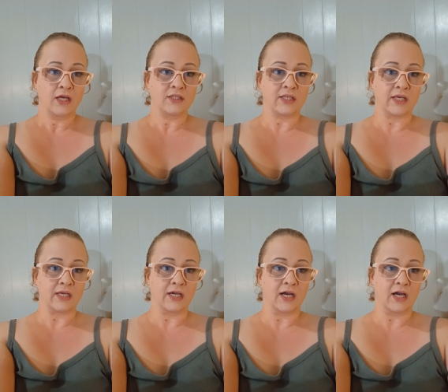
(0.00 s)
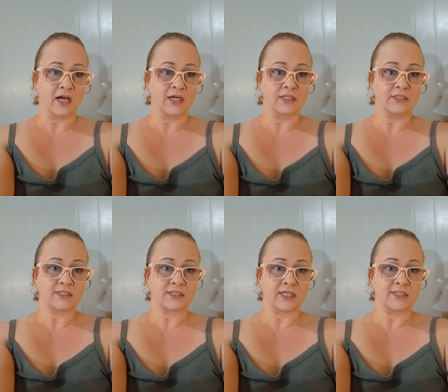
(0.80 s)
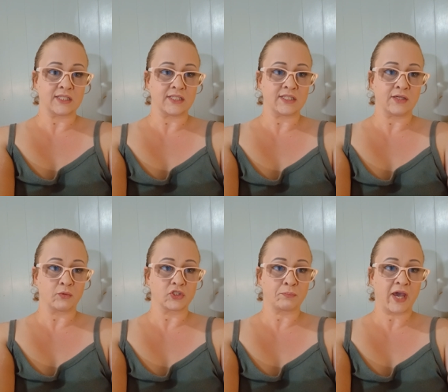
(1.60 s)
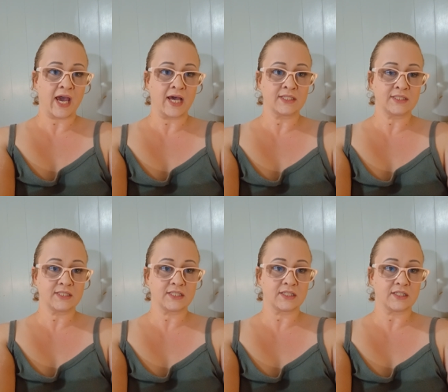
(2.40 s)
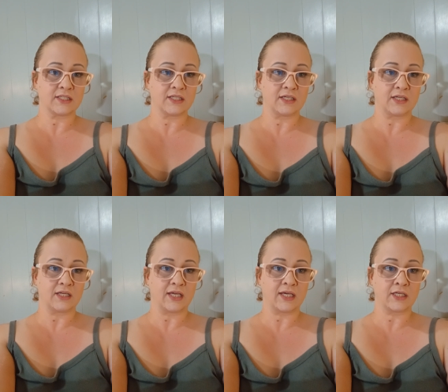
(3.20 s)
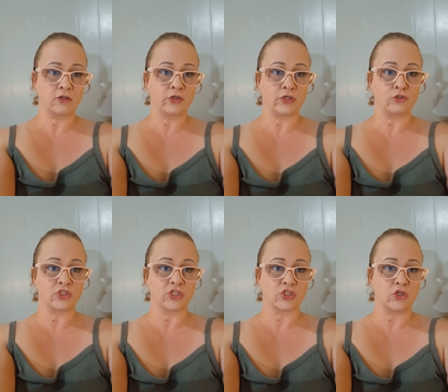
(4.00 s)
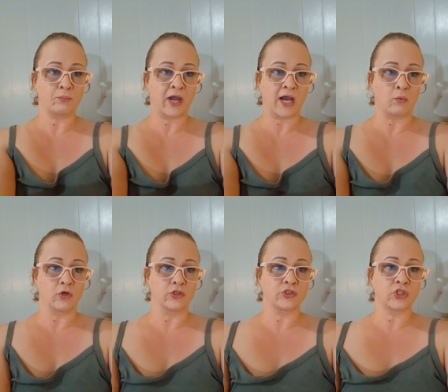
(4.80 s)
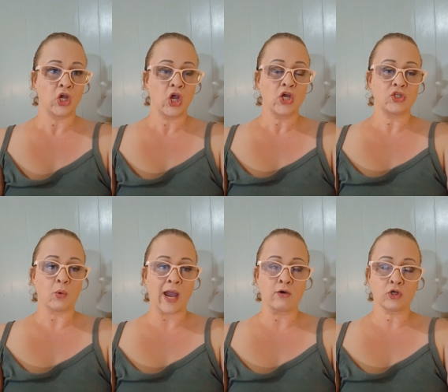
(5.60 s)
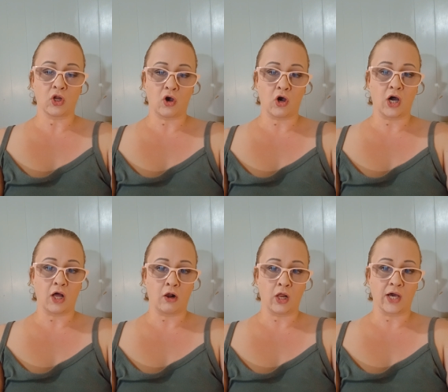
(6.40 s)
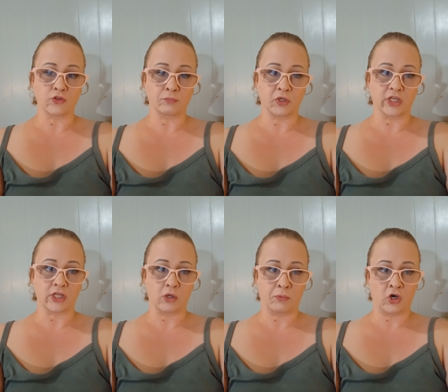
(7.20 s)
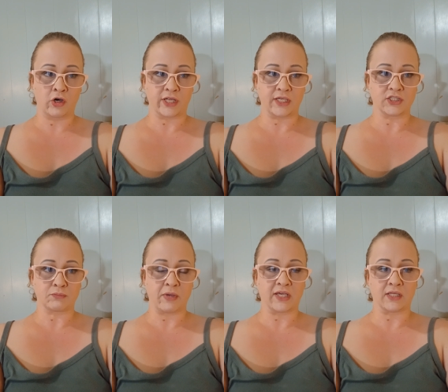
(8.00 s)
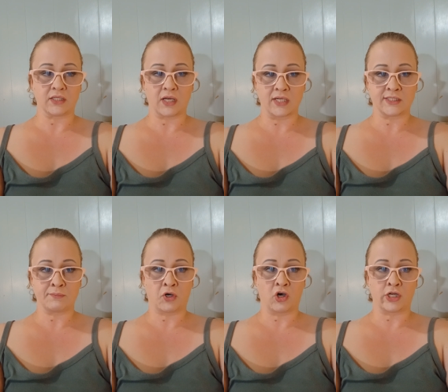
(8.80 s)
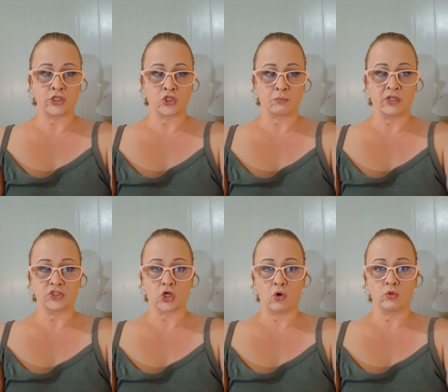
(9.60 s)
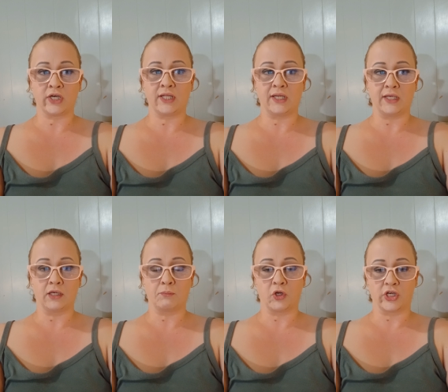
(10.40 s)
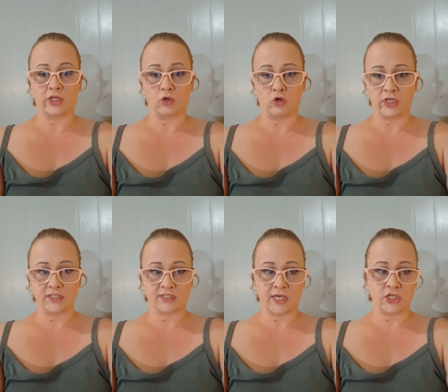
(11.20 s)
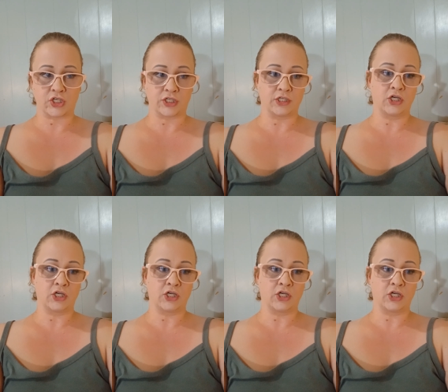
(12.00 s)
the CCT was passed, Hitler used his new powers to outlaw all other political parties, making the Nazi Party Germany's only legal political organization.